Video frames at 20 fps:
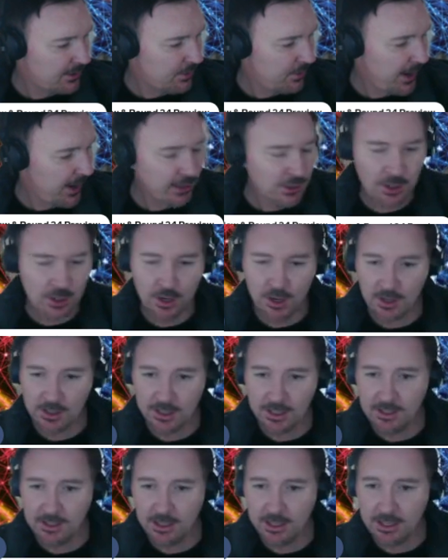age Kurt
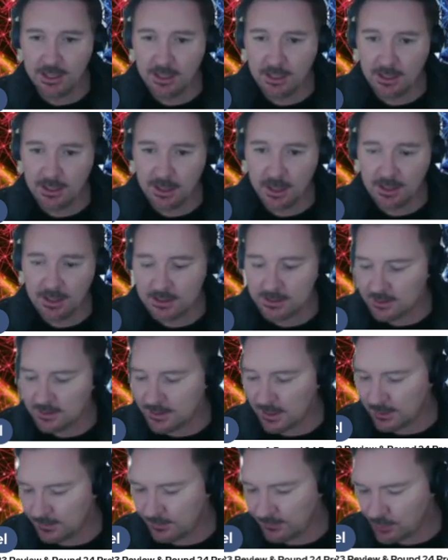Gidley.
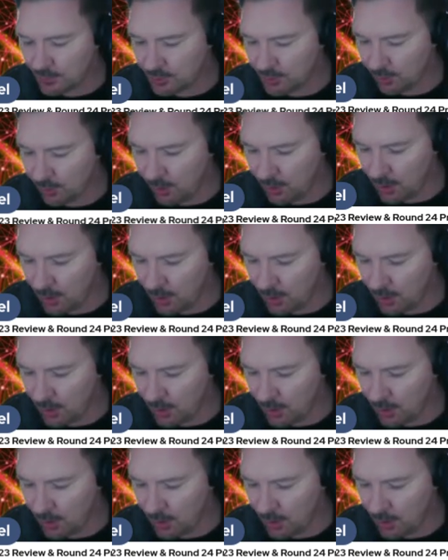That's for sure.